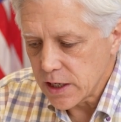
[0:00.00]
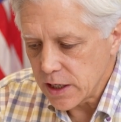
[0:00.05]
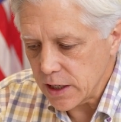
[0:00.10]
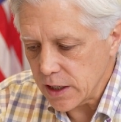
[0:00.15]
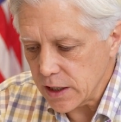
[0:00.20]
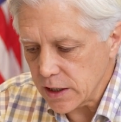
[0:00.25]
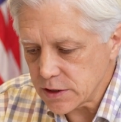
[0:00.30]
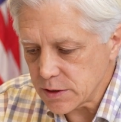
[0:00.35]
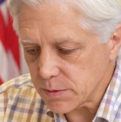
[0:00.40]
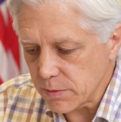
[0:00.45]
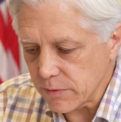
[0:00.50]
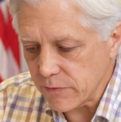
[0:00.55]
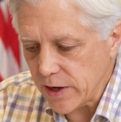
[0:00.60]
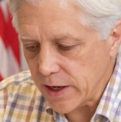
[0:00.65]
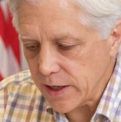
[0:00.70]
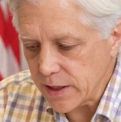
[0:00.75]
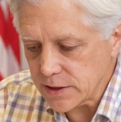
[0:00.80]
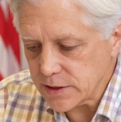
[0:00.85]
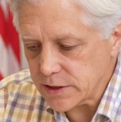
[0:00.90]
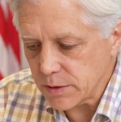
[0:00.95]
uh, to
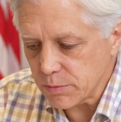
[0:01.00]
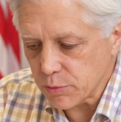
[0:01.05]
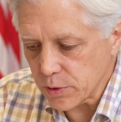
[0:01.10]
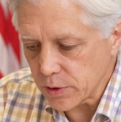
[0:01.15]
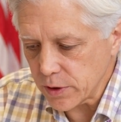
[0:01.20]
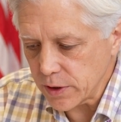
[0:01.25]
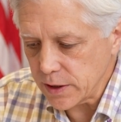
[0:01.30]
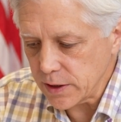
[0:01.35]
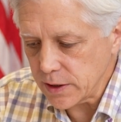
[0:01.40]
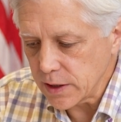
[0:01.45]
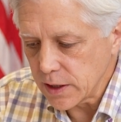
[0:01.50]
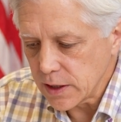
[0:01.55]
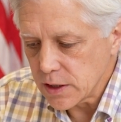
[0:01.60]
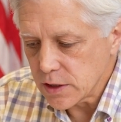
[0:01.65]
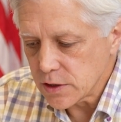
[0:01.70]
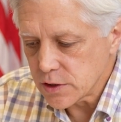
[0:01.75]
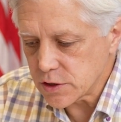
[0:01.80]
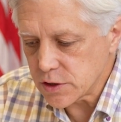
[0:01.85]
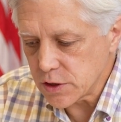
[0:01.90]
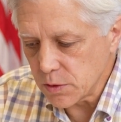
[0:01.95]
provide a temporary
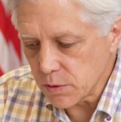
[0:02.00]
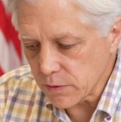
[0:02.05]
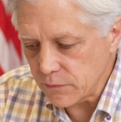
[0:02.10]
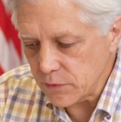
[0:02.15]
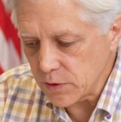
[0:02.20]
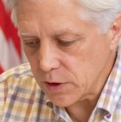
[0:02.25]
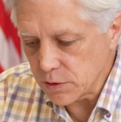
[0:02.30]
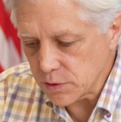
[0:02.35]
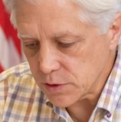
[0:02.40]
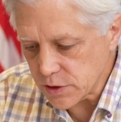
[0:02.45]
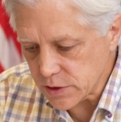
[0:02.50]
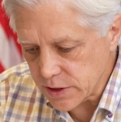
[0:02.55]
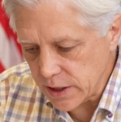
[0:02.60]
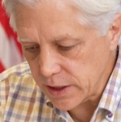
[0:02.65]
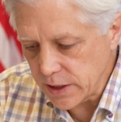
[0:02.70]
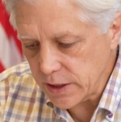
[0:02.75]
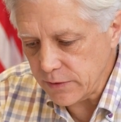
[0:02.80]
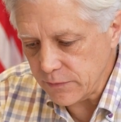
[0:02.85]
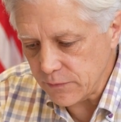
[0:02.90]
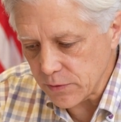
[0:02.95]
sewer flow
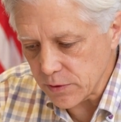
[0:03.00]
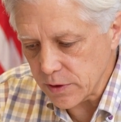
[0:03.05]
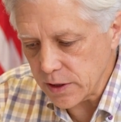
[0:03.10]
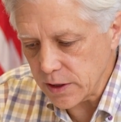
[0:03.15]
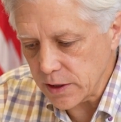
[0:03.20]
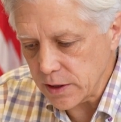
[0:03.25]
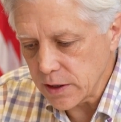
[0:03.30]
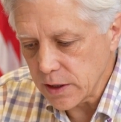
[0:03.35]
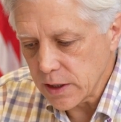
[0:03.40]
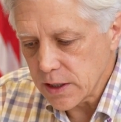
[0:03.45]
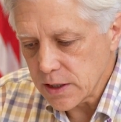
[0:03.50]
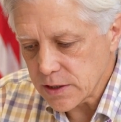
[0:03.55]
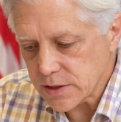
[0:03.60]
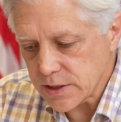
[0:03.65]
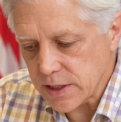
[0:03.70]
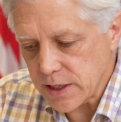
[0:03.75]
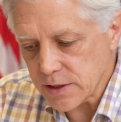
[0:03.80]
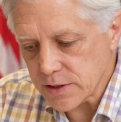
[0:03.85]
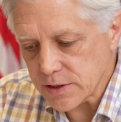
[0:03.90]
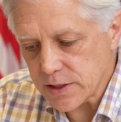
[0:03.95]
study for the
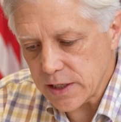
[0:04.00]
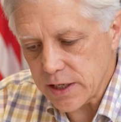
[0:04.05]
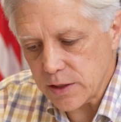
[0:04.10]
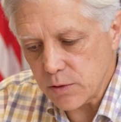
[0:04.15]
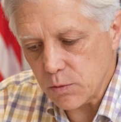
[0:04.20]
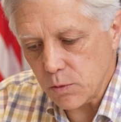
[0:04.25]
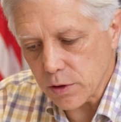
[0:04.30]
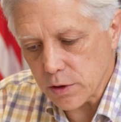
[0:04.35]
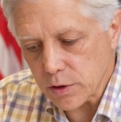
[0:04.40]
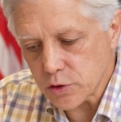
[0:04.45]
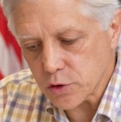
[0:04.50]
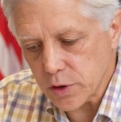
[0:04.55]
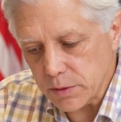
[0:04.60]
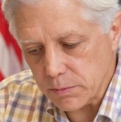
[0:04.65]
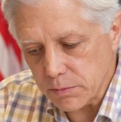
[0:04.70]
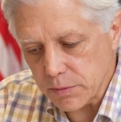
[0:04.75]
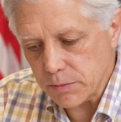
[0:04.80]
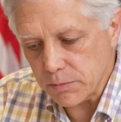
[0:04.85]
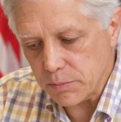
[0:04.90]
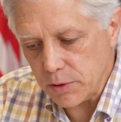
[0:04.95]
Southside Water
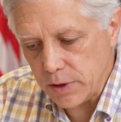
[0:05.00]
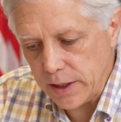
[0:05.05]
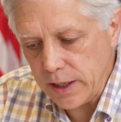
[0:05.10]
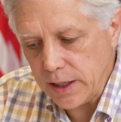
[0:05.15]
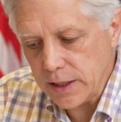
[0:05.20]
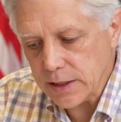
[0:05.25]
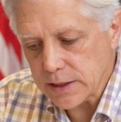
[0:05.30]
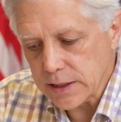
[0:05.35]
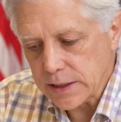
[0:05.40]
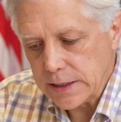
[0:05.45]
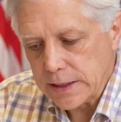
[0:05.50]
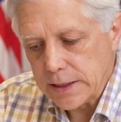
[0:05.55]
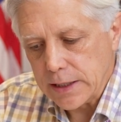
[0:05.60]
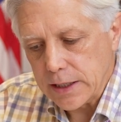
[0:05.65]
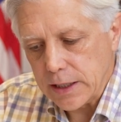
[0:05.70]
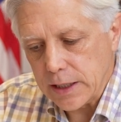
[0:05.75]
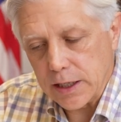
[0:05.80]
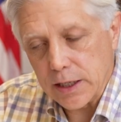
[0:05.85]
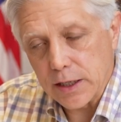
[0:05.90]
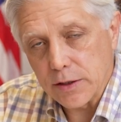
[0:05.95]
Treatment Plant.
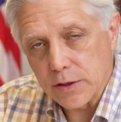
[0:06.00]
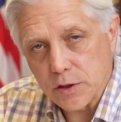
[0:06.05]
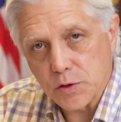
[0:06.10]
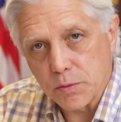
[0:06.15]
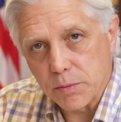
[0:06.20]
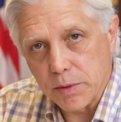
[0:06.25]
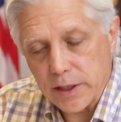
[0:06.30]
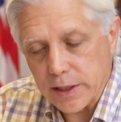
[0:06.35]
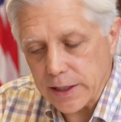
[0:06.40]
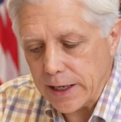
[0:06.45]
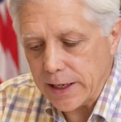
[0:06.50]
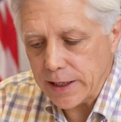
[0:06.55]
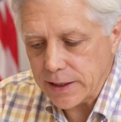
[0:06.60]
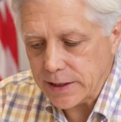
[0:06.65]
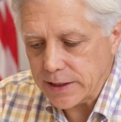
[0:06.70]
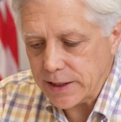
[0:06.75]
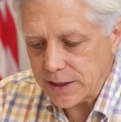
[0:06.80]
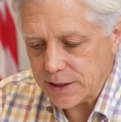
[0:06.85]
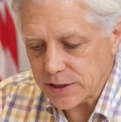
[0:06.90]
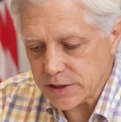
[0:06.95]
Uh, this will be a
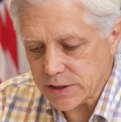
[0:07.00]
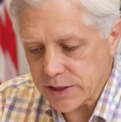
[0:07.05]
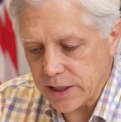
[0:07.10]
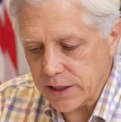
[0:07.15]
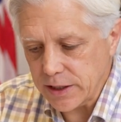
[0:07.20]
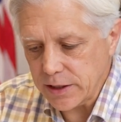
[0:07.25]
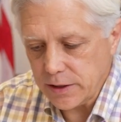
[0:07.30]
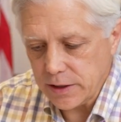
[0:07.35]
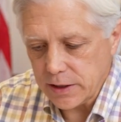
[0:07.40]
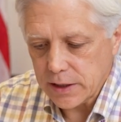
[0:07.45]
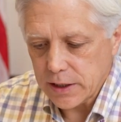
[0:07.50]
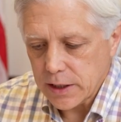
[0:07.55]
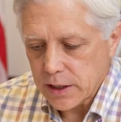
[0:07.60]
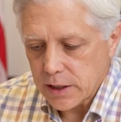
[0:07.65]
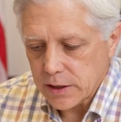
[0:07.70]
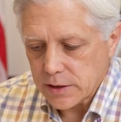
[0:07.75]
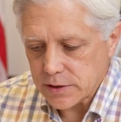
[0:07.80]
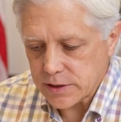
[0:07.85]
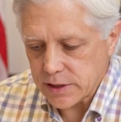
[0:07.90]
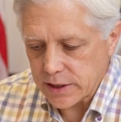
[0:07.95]
90-day study.
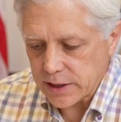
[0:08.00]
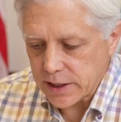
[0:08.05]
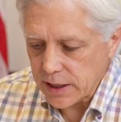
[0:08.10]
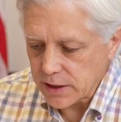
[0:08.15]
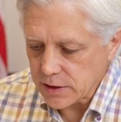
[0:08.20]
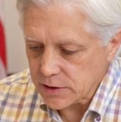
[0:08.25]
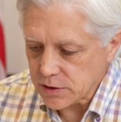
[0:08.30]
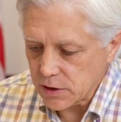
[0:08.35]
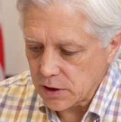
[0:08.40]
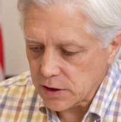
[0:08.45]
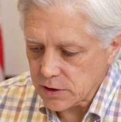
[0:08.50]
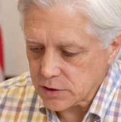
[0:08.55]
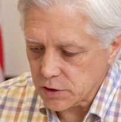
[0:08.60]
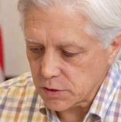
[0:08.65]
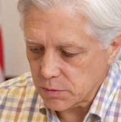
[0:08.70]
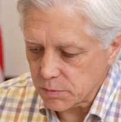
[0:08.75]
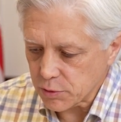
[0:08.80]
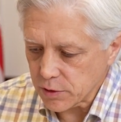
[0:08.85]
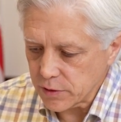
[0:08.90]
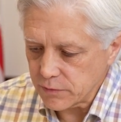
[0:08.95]
The City Council also
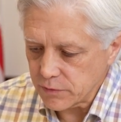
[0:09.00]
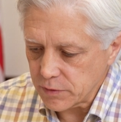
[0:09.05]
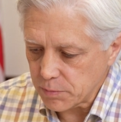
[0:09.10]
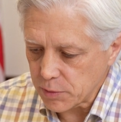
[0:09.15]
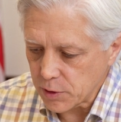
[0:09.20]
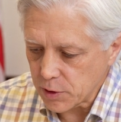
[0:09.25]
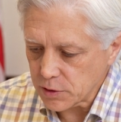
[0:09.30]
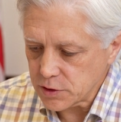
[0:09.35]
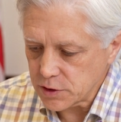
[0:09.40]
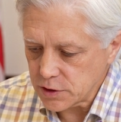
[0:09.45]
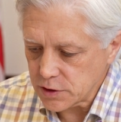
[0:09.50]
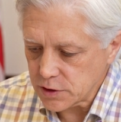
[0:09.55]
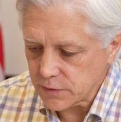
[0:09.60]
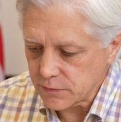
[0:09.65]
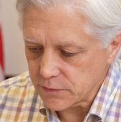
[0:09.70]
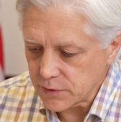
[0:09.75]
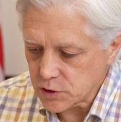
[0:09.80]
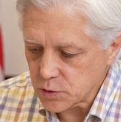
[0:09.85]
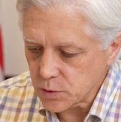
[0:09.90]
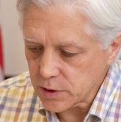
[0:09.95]
approved the purchase
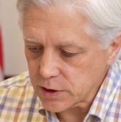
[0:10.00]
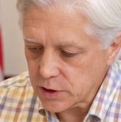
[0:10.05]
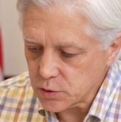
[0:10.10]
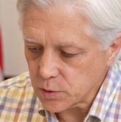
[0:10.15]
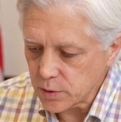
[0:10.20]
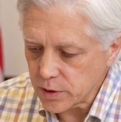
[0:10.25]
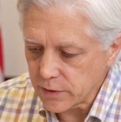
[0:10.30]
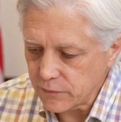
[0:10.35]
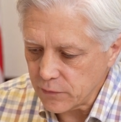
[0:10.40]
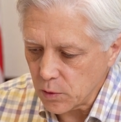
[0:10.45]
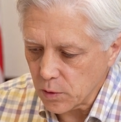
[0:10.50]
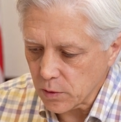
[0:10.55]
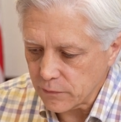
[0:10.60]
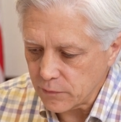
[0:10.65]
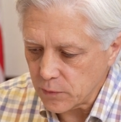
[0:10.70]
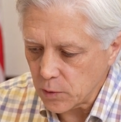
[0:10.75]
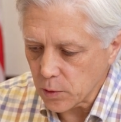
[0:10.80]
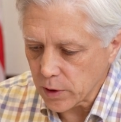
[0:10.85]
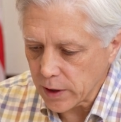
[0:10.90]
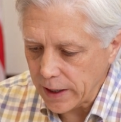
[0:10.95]
of a 2024
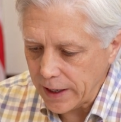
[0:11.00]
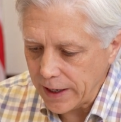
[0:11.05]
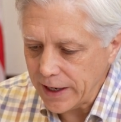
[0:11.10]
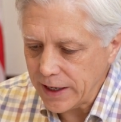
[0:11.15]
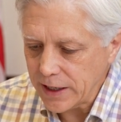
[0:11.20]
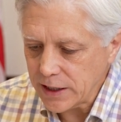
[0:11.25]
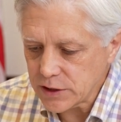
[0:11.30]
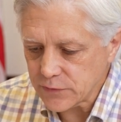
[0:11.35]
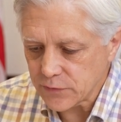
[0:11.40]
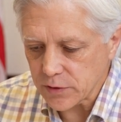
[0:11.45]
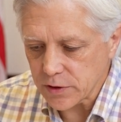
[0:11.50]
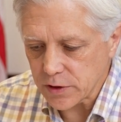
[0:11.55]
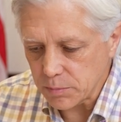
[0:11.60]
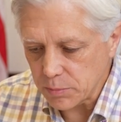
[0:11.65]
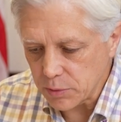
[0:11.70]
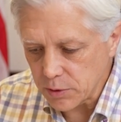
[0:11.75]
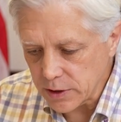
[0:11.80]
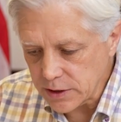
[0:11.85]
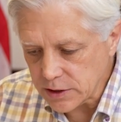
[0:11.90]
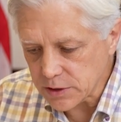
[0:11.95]
Ford Edge for the
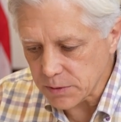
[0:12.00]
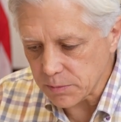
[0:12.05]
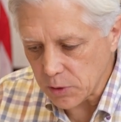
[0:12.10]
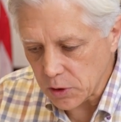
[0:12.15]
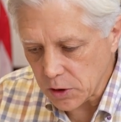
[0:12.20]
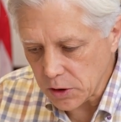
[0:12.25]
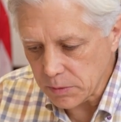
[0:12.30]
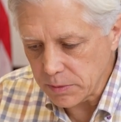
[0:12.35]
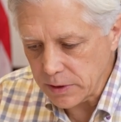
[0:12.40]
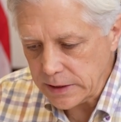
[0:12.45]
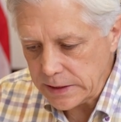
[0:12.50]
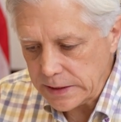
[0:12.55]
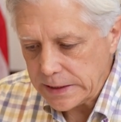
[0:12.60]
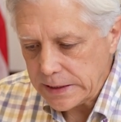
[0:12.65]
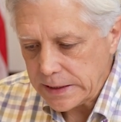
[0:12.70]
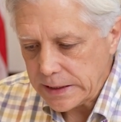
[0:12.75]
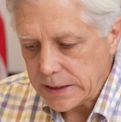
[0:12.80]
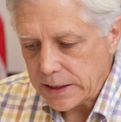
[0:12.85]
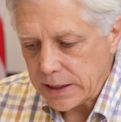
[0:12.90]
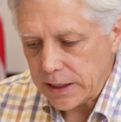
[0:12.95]
Police Department
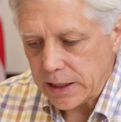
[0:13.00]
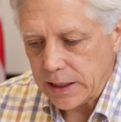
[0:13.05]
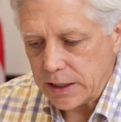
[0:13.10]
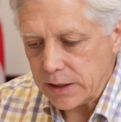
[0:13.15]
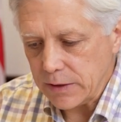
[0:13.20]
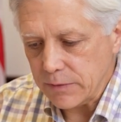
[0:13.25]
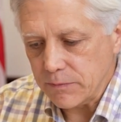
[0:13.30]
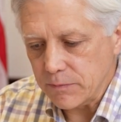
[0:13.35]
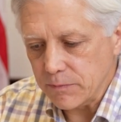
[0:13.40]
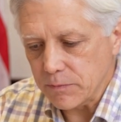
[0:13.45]
um,